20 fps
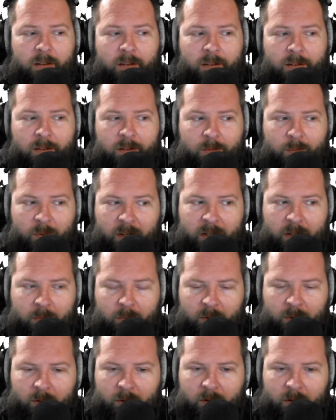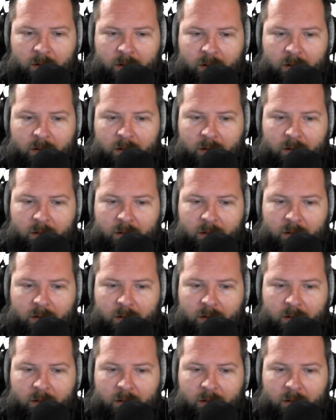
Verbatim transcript: It's my computer.